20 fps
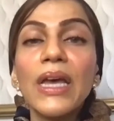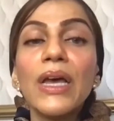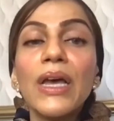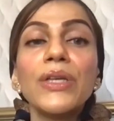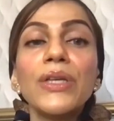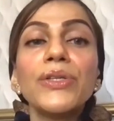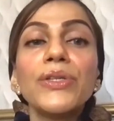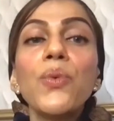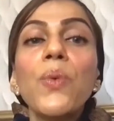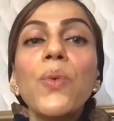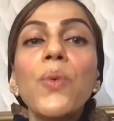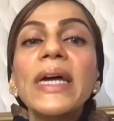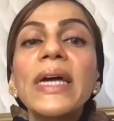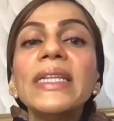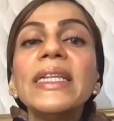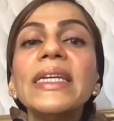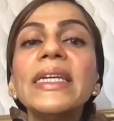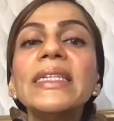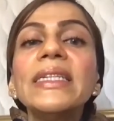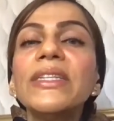So
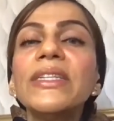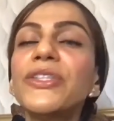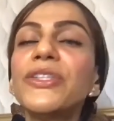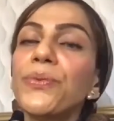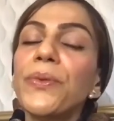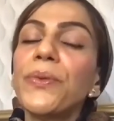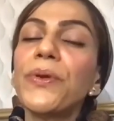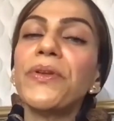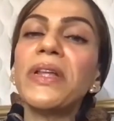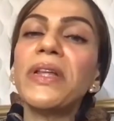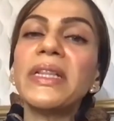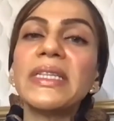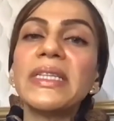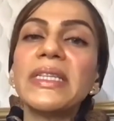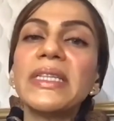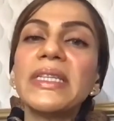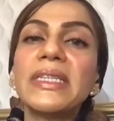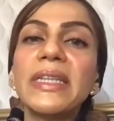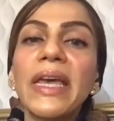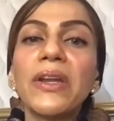widely distributing this
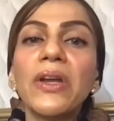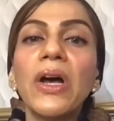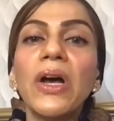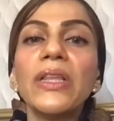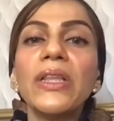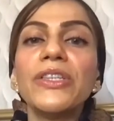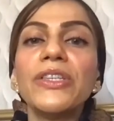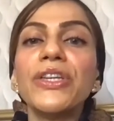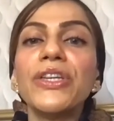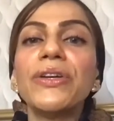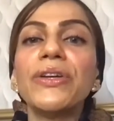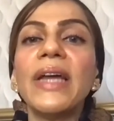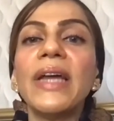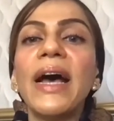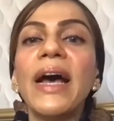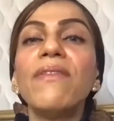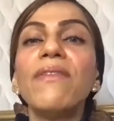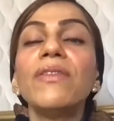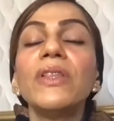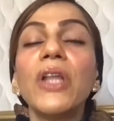technology could
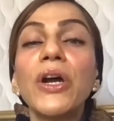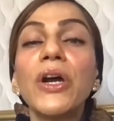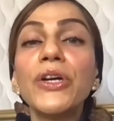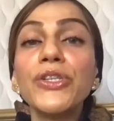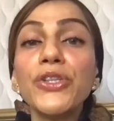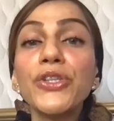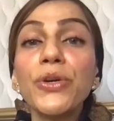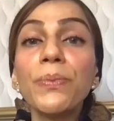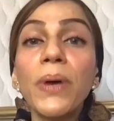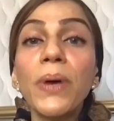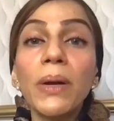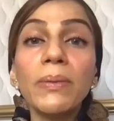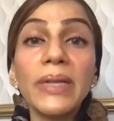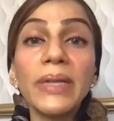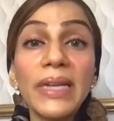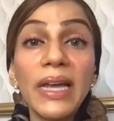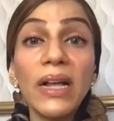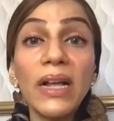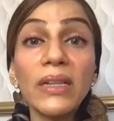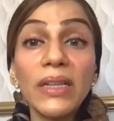have larger public
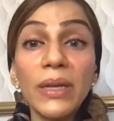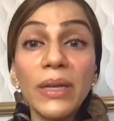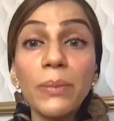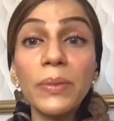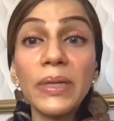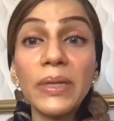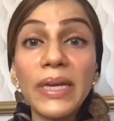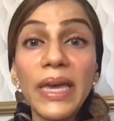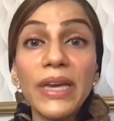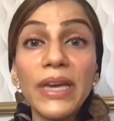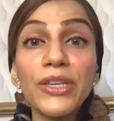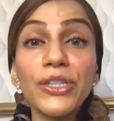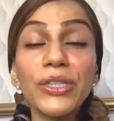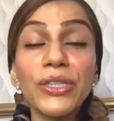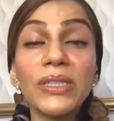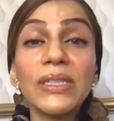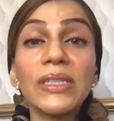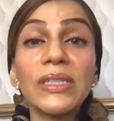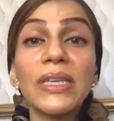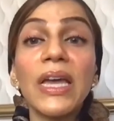health
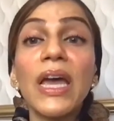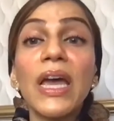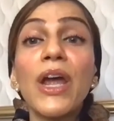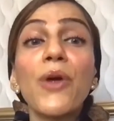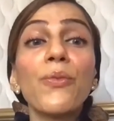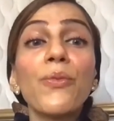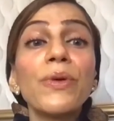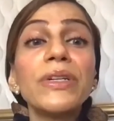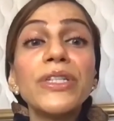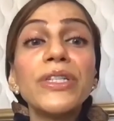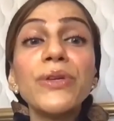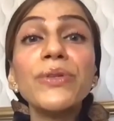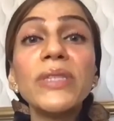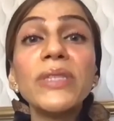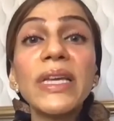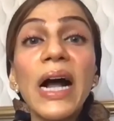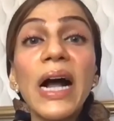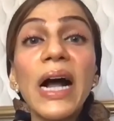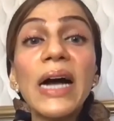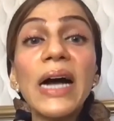implications,
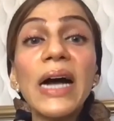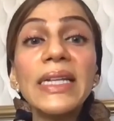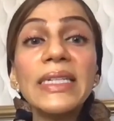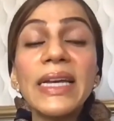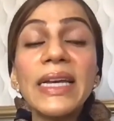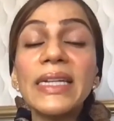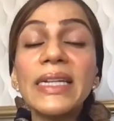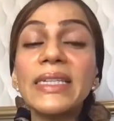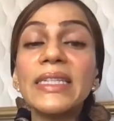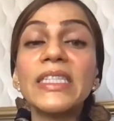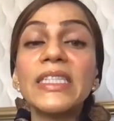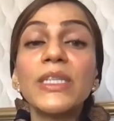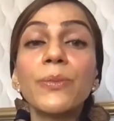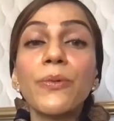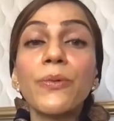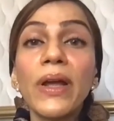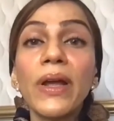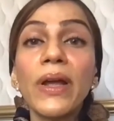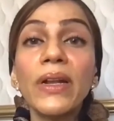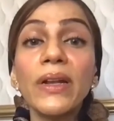reducing unintended
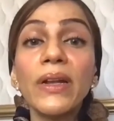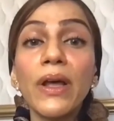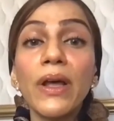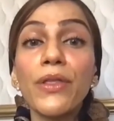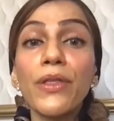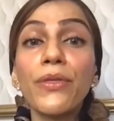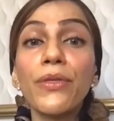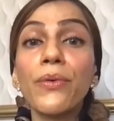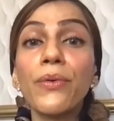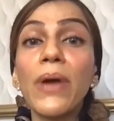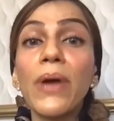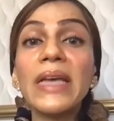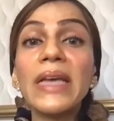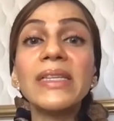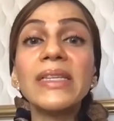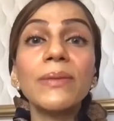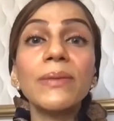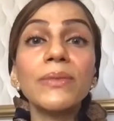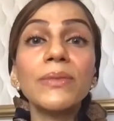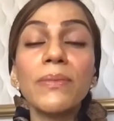spread through
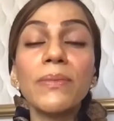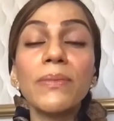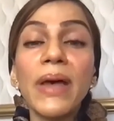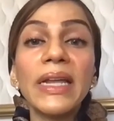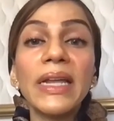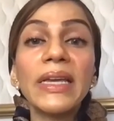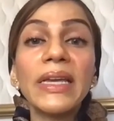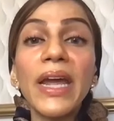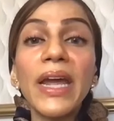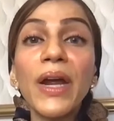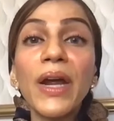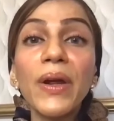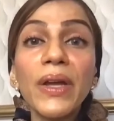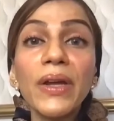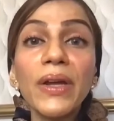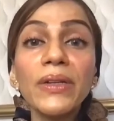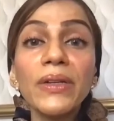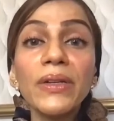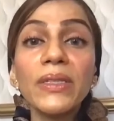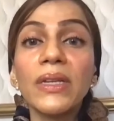asymptomatic
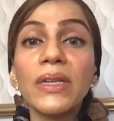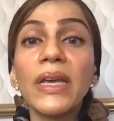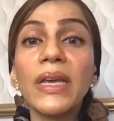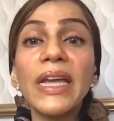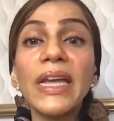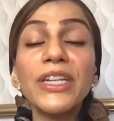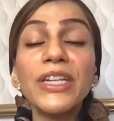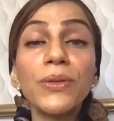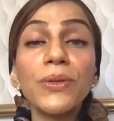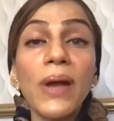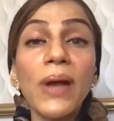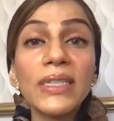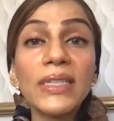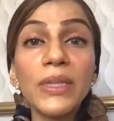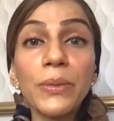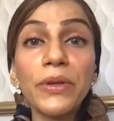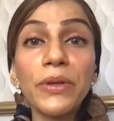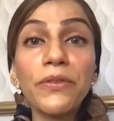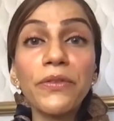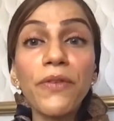carriers,
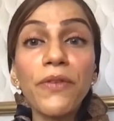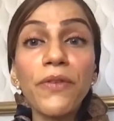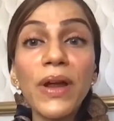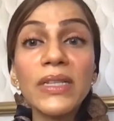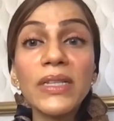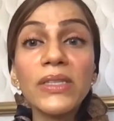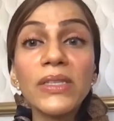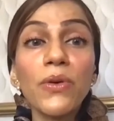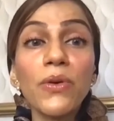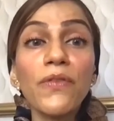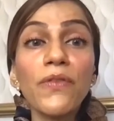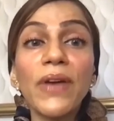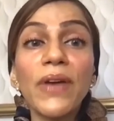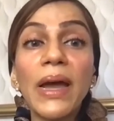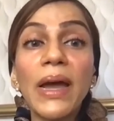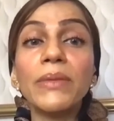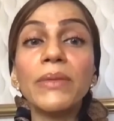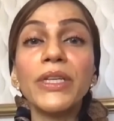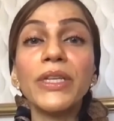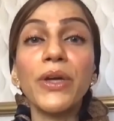interacting with friends or
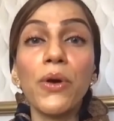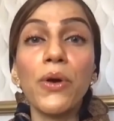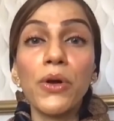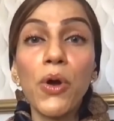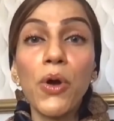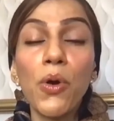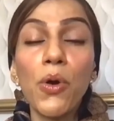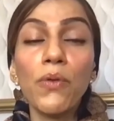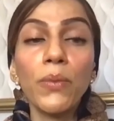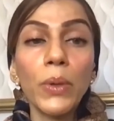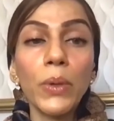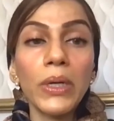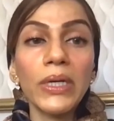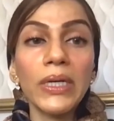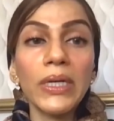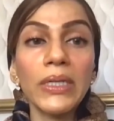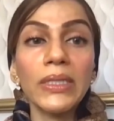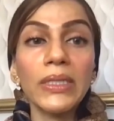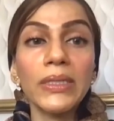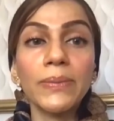family or
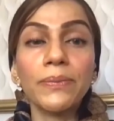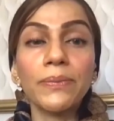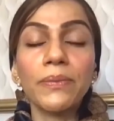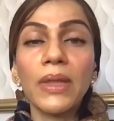co-workers.